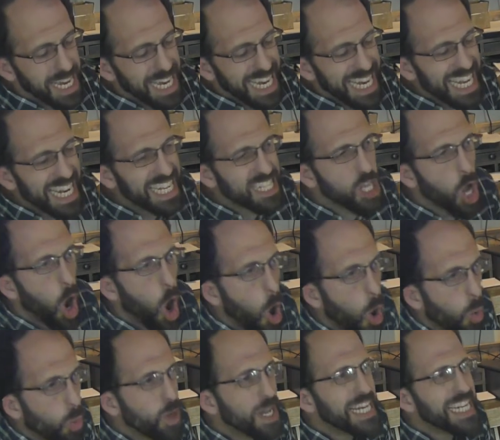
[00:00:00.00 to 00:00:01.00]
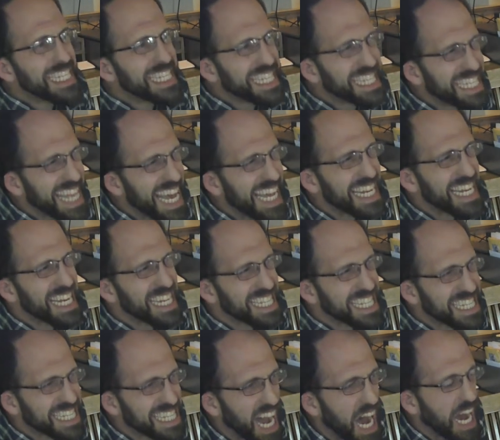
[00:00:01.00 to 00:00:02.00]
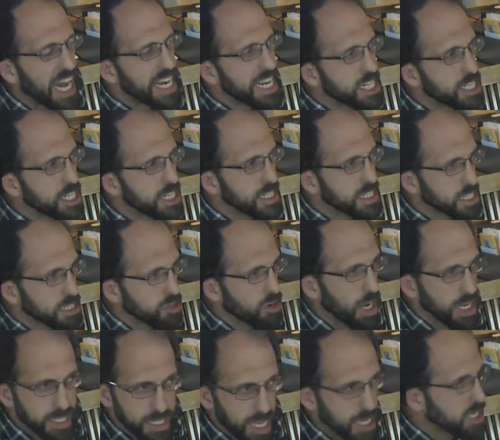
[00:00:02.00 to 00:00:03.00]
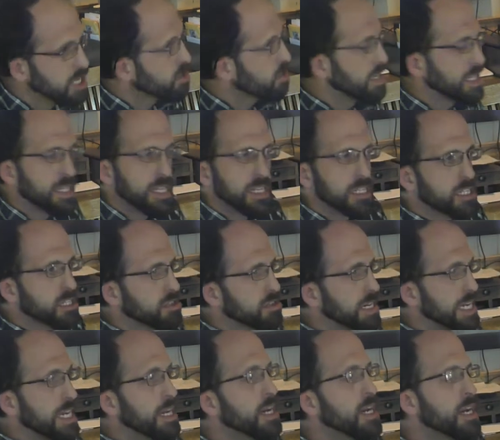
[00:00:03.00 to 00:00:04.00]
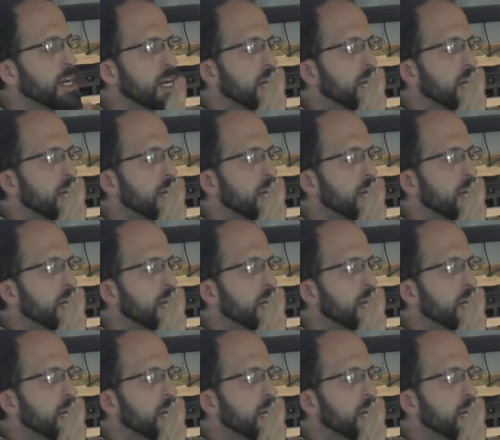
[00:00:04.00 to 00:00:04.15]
It is only set aside in Jesus Christ, 2 Corinthians 3.